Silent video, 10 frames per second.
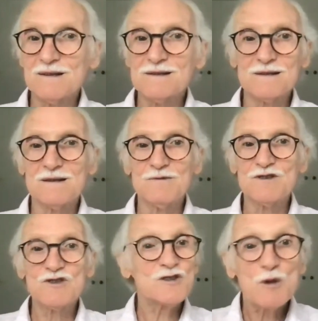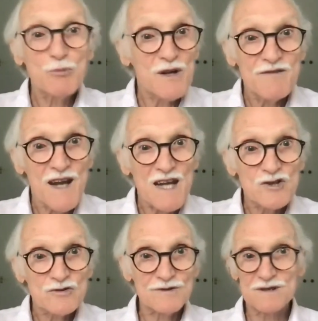It was just
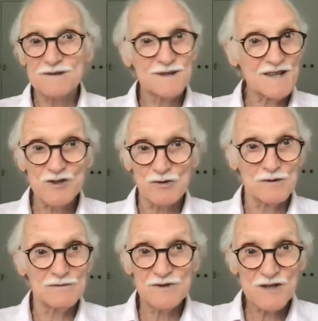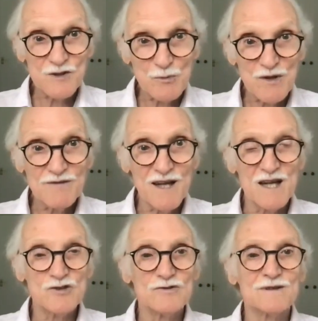abbreviations. That's all. Just
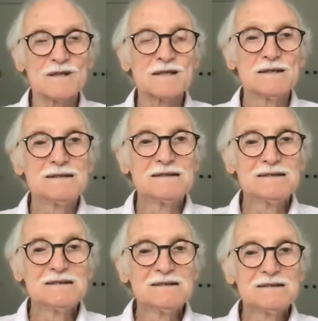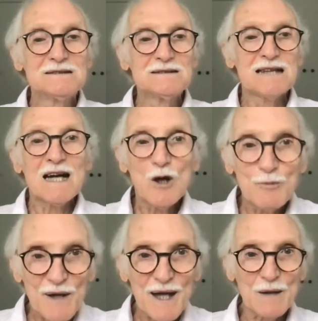abbreviations. I
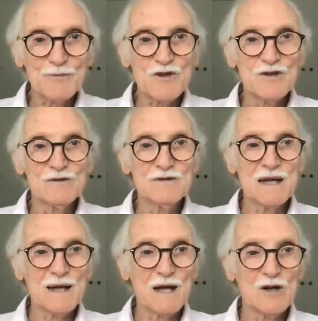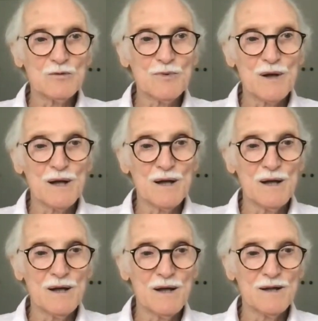hope it helped you, and I hope
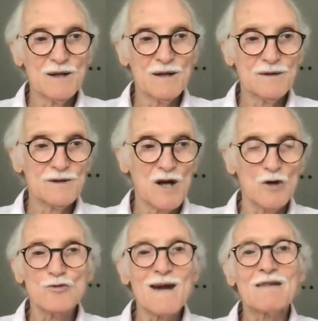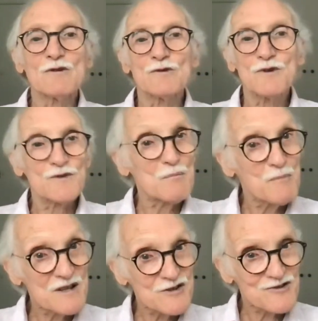it unraveled the
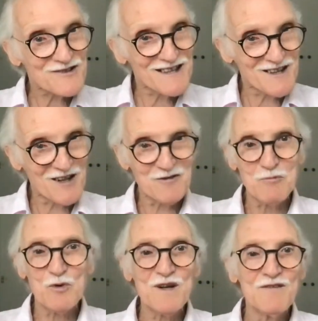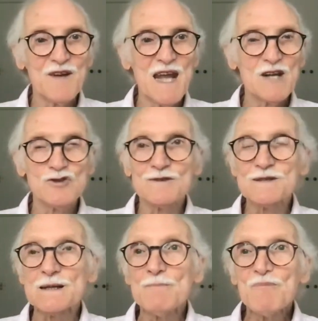mystery of
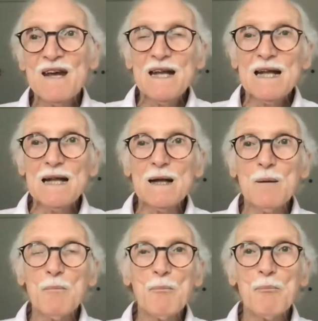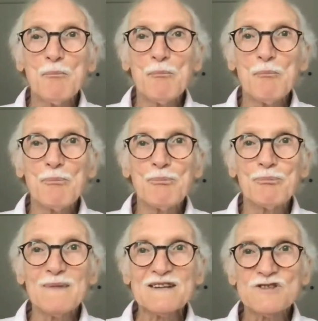abbreviations.
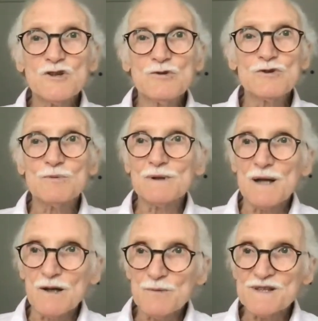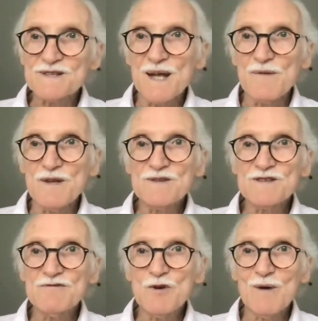As usual, I always say
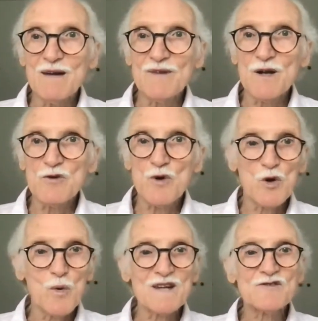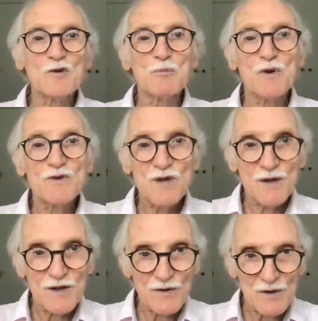this: if you have any requests for
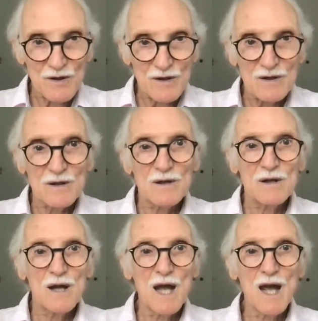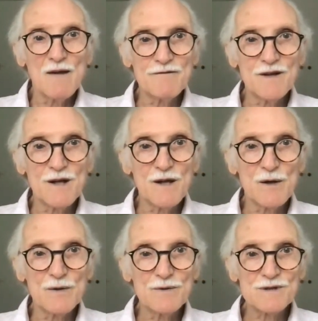particular
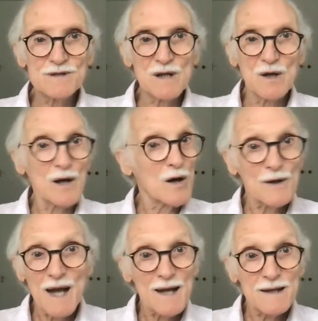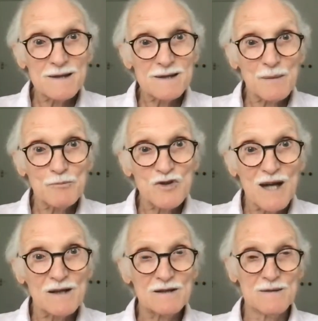videos on any
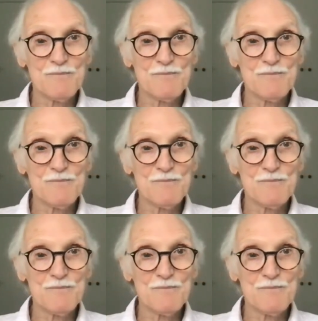subject,